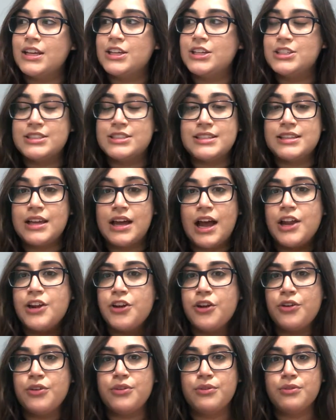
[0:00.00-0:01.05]
Because I
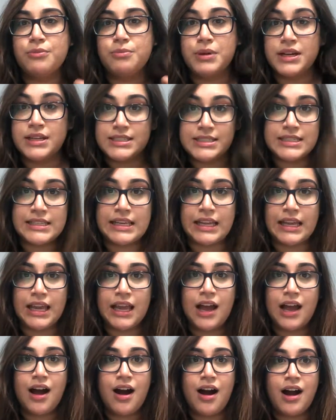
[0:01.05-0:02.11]
know
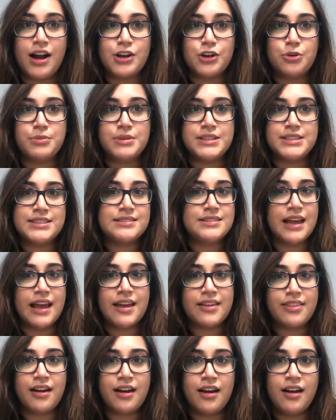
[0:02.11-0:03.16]
personally, I normally
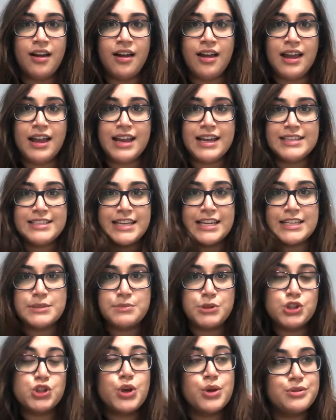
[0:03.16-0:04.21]
say that it takes
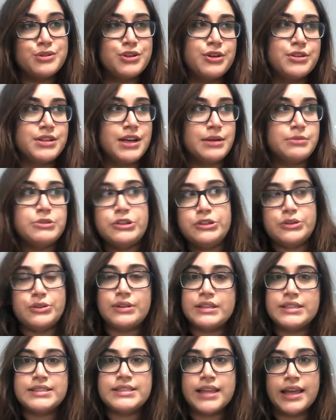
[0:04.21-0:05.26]
me so and so time to do
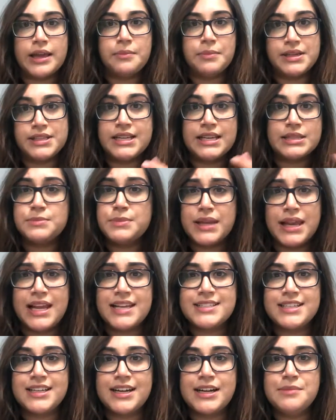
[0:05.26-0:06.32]
this thing, but it takes me
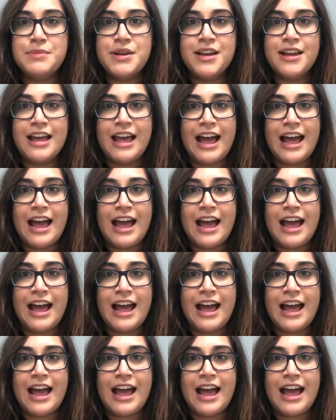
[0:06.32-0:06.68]
less time,